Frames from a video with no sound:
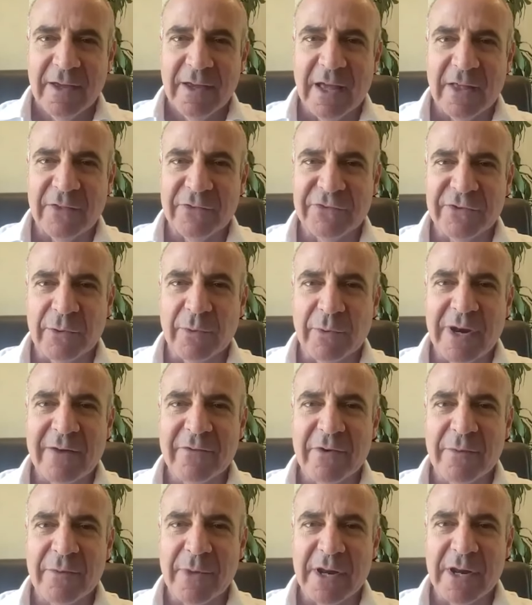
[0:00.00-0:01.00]
And so
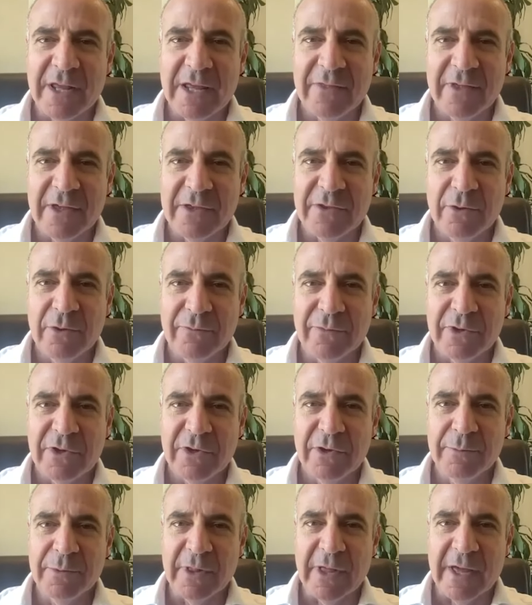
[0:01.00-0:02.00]
whatever money that you've
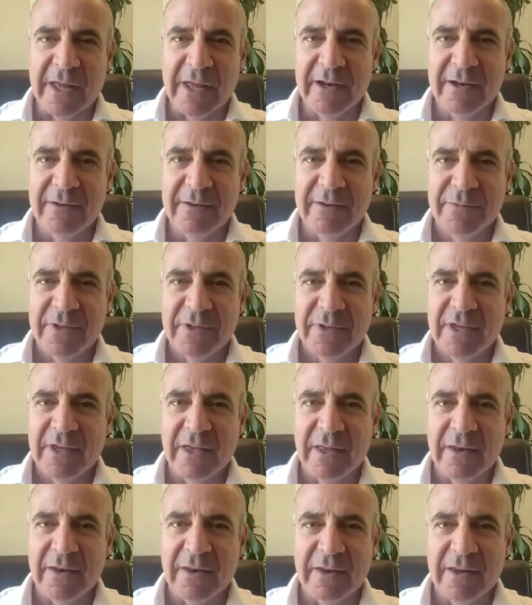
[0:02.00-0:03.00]
accumulated
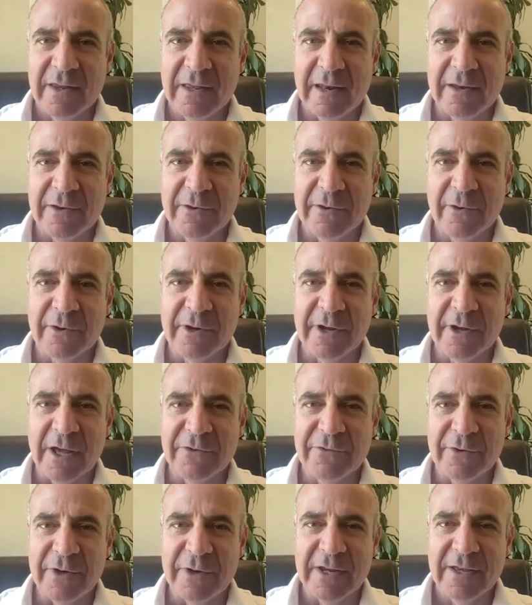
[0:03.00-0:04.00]
in your
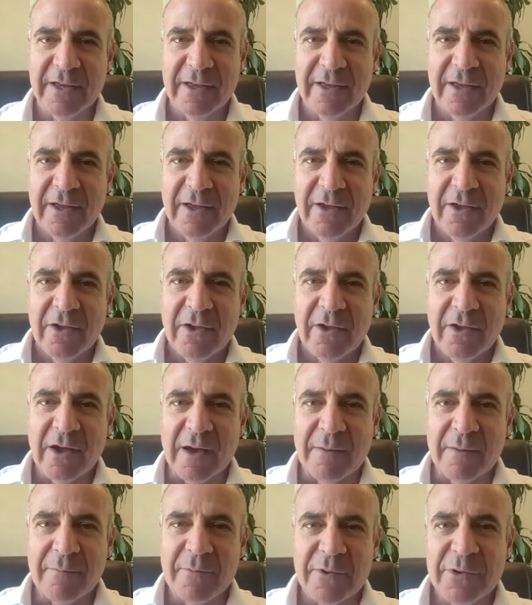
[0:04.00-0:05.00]
country,
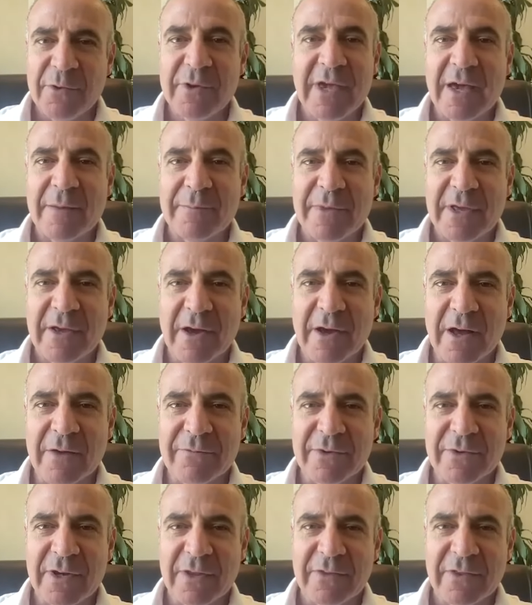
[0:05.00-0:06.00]
you can't be
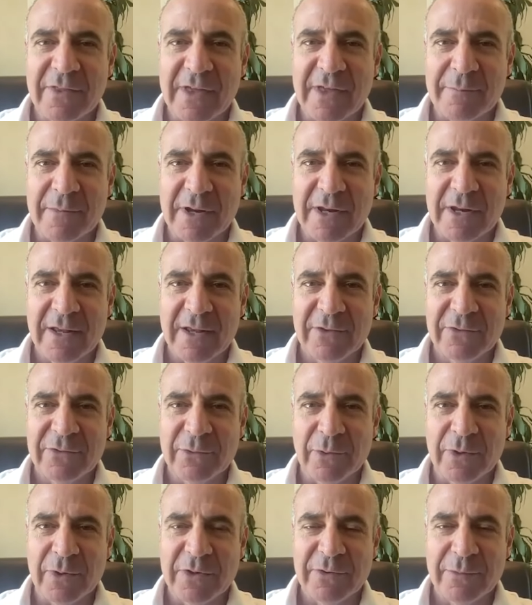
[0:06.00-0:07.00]
confident that that money is
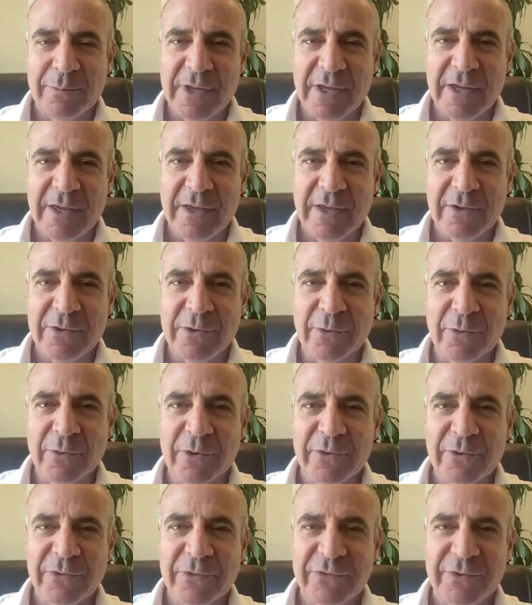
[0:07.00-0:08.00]
going to be
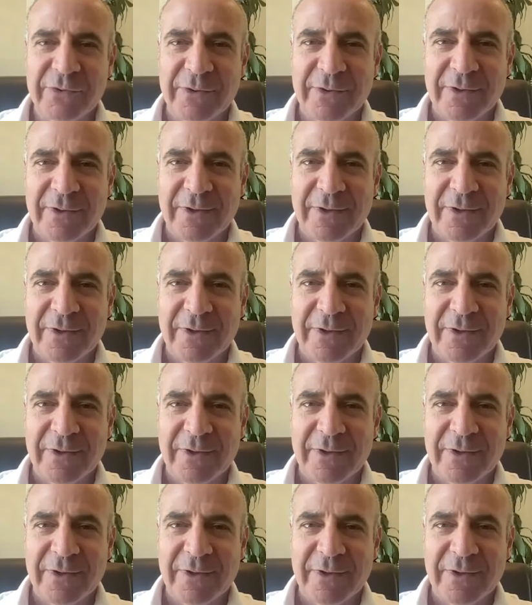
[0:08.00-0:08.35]
yours